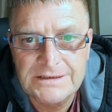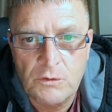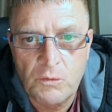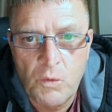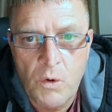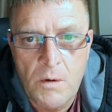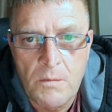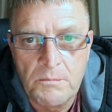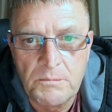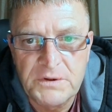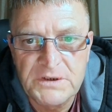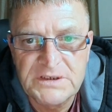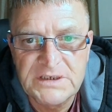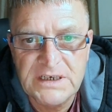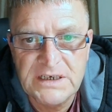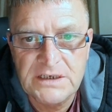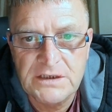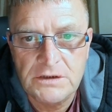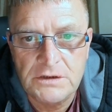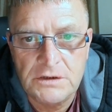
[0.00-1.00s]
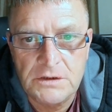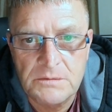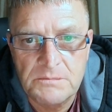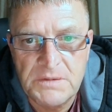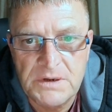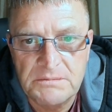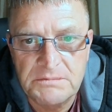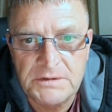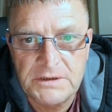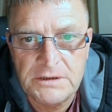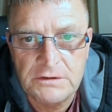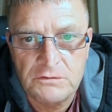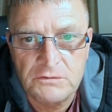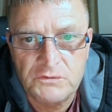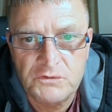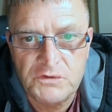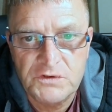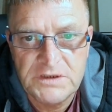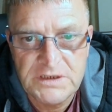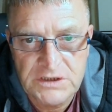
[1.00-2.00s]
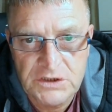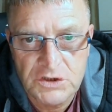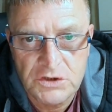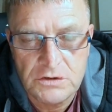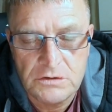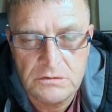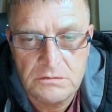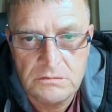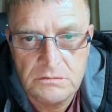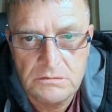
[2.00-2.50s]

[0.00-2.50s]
one particular biblical tradition.